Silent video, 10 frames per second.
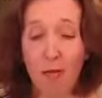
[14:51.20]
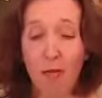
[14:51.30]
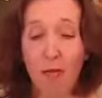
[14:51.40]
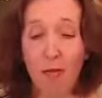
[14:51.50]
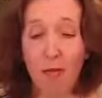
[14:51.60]

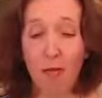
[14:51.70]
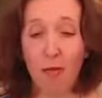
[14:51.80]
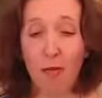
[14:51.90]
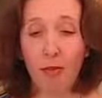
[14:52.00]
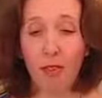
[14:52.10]

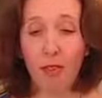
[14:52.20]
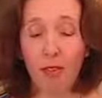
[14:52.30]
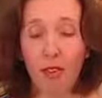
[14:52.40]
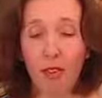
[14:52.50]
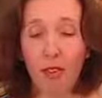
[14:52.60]

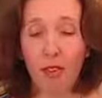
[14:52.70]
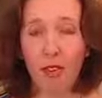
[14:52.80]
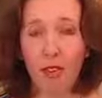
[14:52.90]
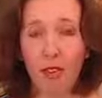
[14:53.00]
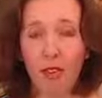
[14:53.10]

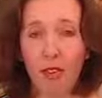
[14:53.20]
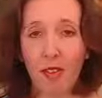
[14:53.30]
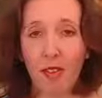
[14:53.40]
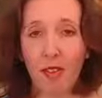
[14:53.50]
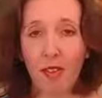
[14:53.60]

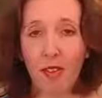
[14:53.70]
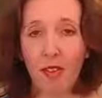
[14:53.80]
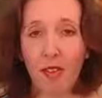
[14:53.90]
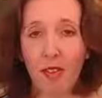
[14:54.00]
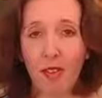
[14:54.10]

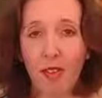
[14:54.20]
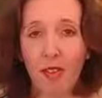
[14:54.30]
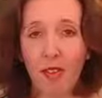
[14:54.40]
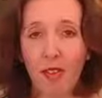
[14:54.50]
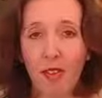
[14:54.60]

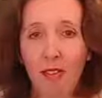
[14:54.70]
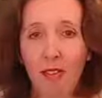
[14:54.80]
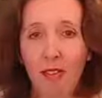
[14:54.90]
No one is speaking in this clip.